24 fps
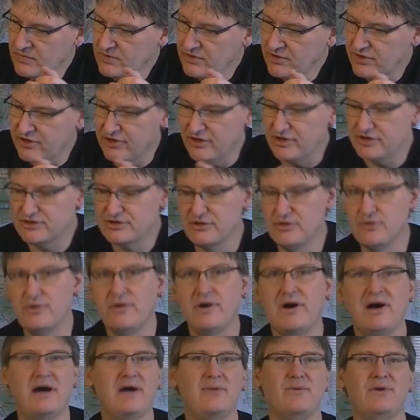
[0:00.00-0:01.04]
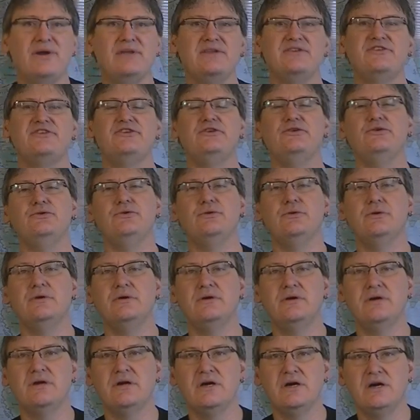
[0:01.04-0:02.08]
you can also, I went to
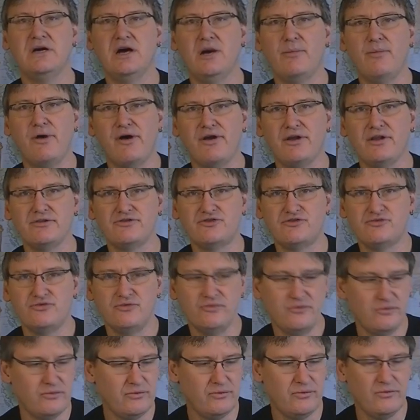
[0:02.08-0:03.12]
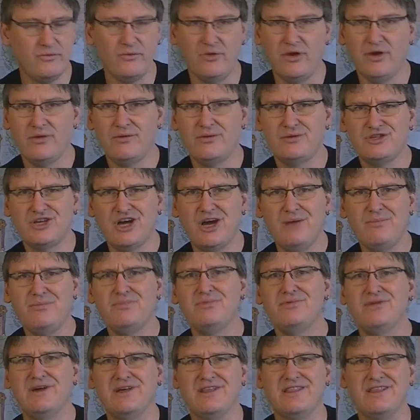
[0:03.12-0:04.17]
a model railroad
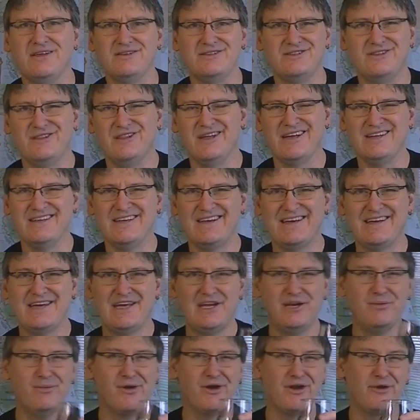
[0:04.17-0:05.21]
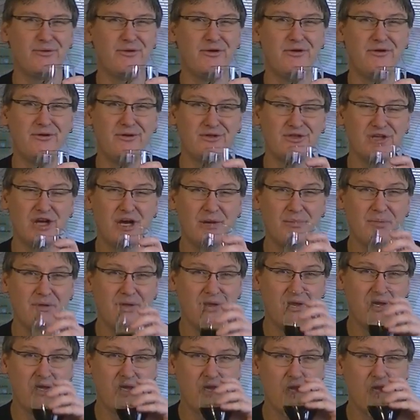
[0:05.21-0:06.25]
shop, like a dedicated model railroad shop.